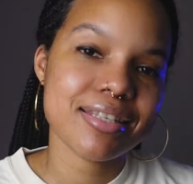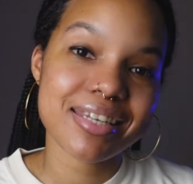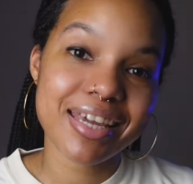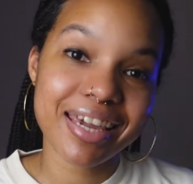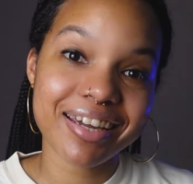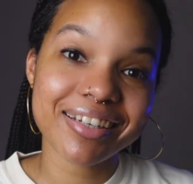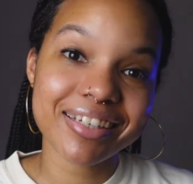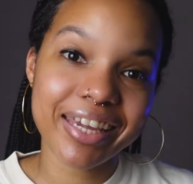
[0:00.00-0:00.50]

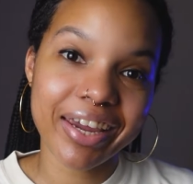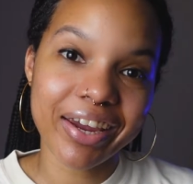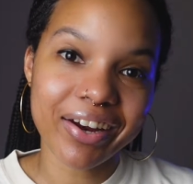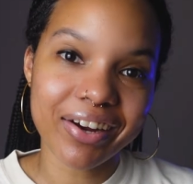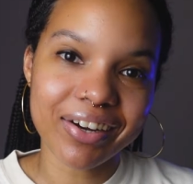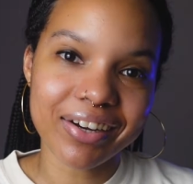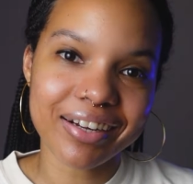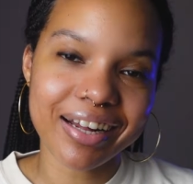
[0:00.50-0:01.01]
Take good
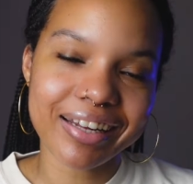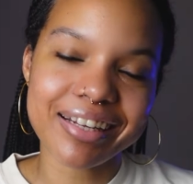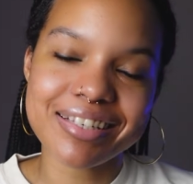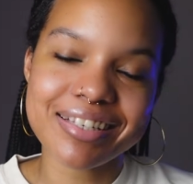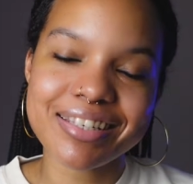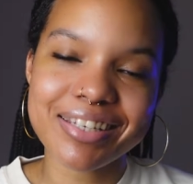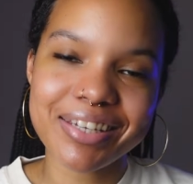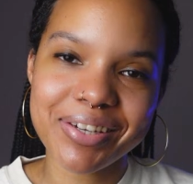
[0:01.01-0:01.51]
care, and I'll
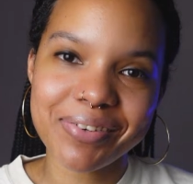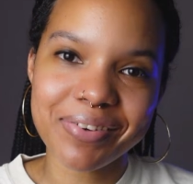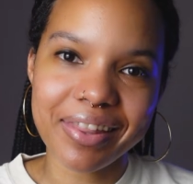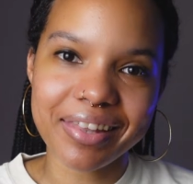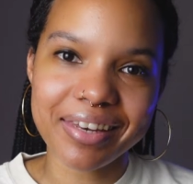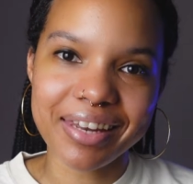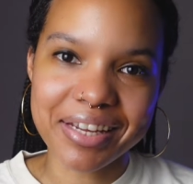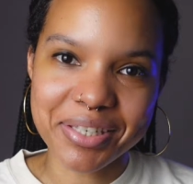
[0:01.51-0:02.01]
see you in
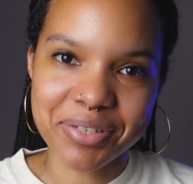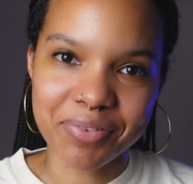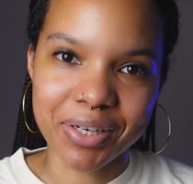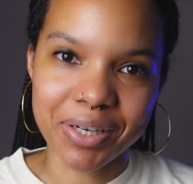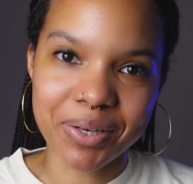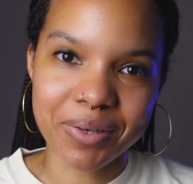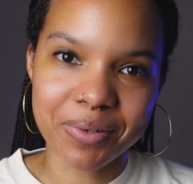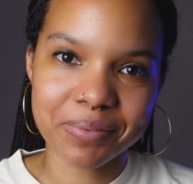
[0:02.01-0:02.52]
the next
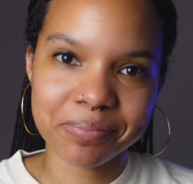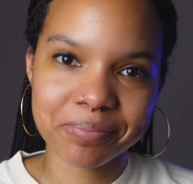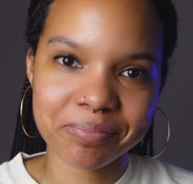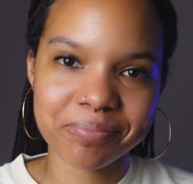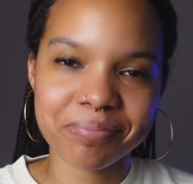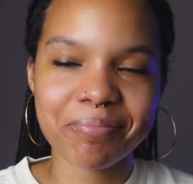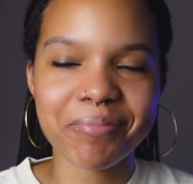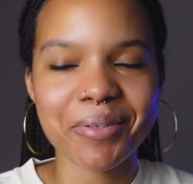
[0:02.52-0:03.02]
video.
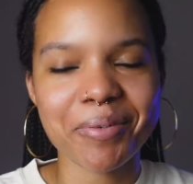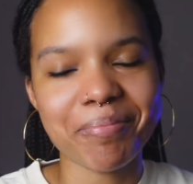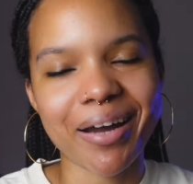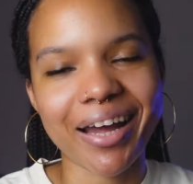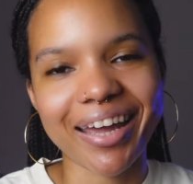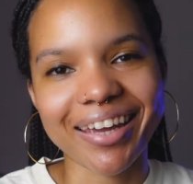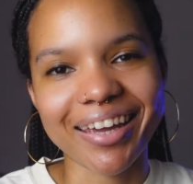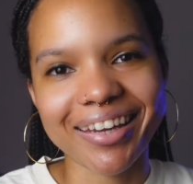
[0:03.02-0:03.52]

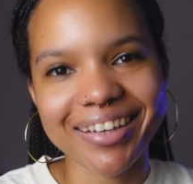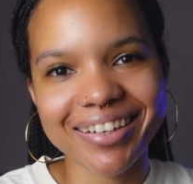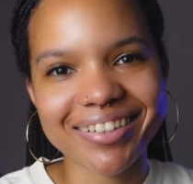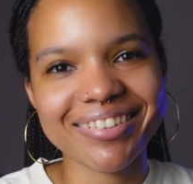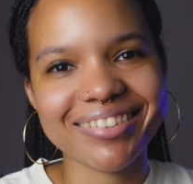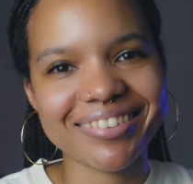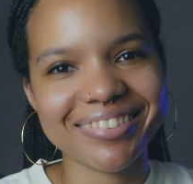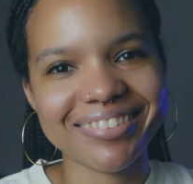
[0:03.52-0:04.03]
Bye.